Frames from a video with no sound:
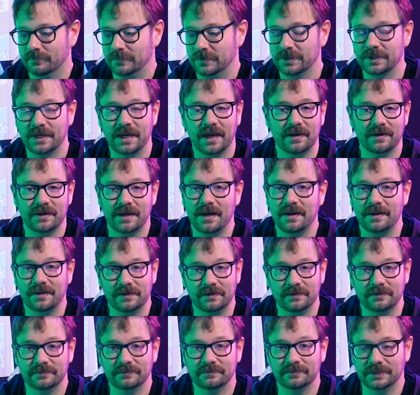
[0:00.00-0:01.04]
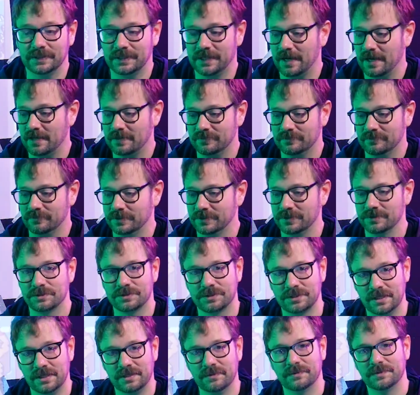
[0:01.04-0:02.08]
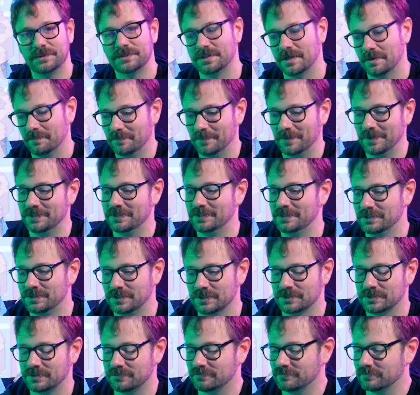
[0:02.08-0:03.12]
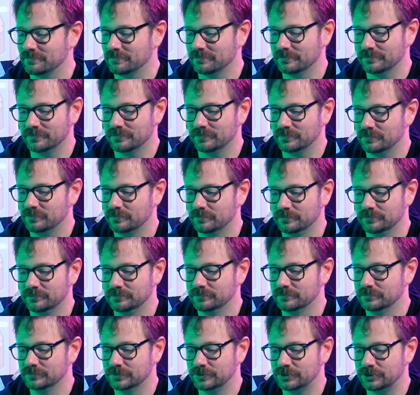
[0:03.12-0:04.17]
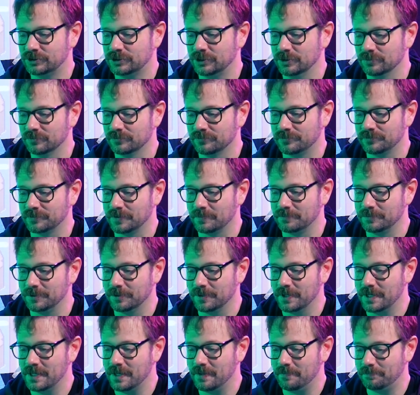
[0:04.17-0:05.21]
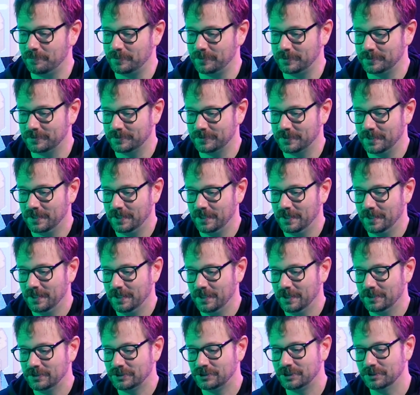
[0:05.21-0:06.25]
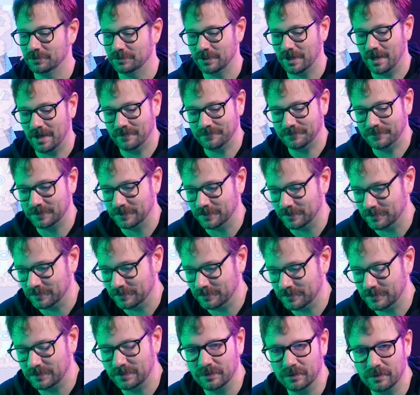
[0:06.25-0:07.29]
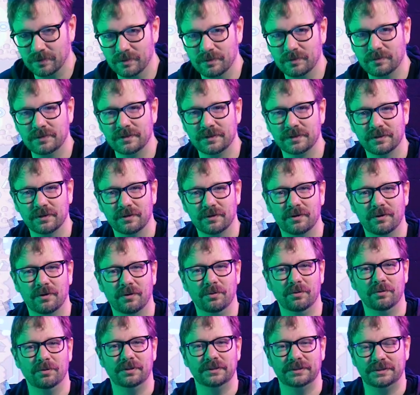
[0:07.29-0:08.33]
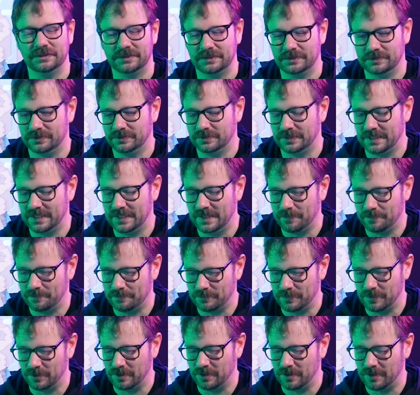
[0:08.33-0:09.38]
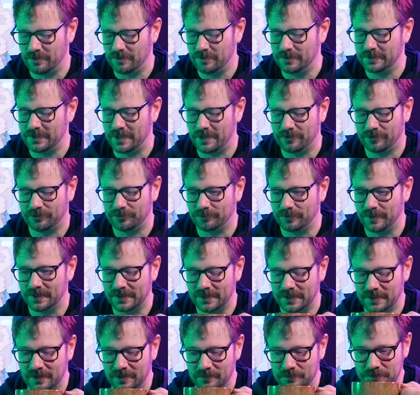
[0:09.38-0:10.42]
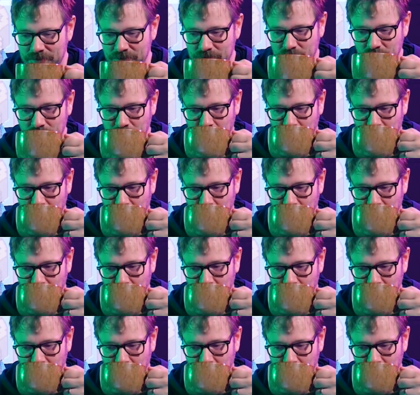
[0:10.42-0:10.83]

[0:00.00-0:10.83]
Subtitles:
you can't edit. You can't, when you're sitting with someone just shooting from your hip, shooting off your old hip, your old arthritic hips,